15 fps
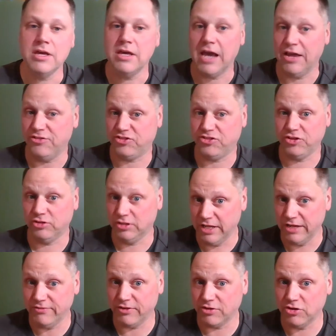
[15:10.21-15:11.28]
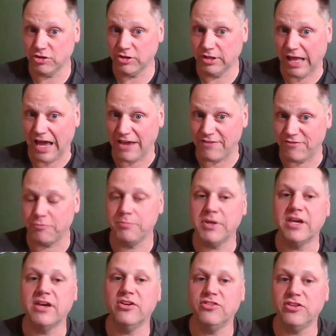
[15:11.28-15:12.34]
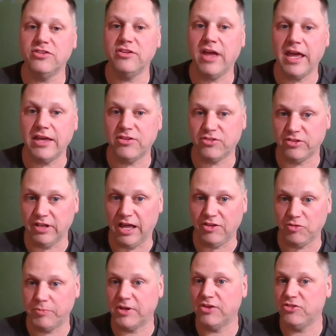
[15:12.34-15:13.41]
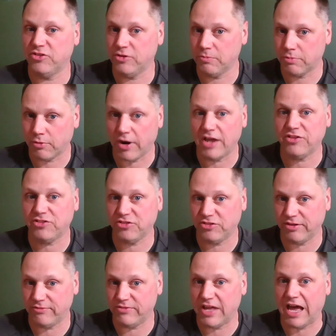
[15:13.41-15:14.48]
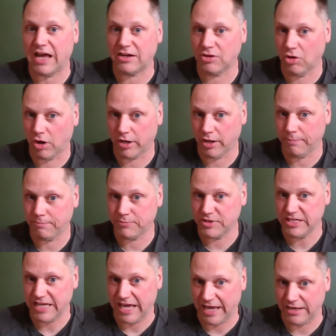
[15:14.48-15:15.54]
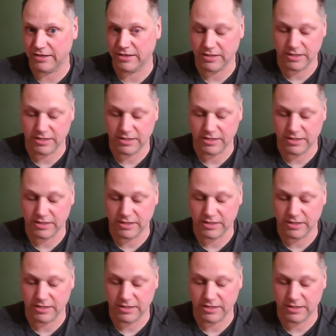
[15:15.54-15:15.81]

and still live a good life because it takes less, because their prices have not gone up yet.